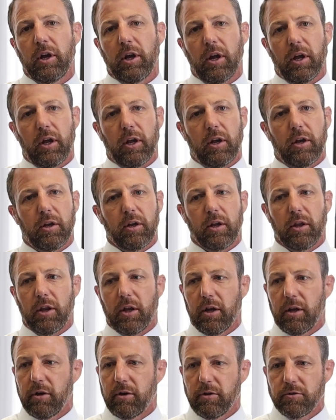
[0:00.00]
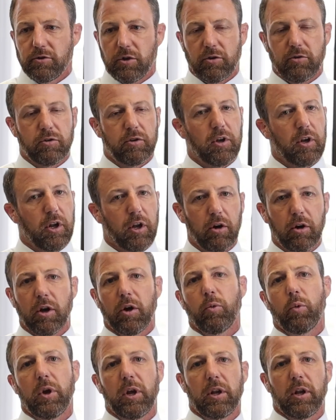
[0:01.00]
and then just
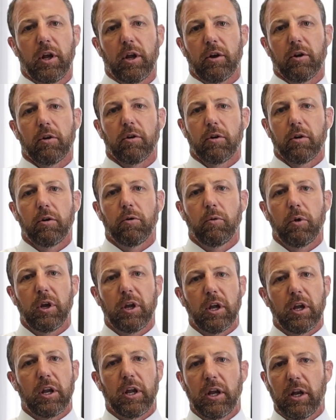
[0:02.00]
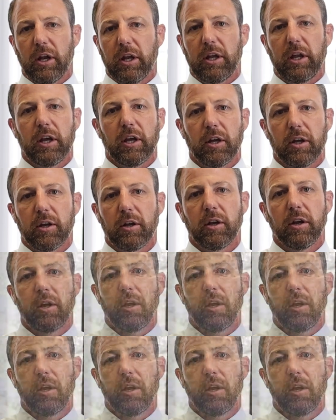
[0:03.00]
literally a week later, we get hit again.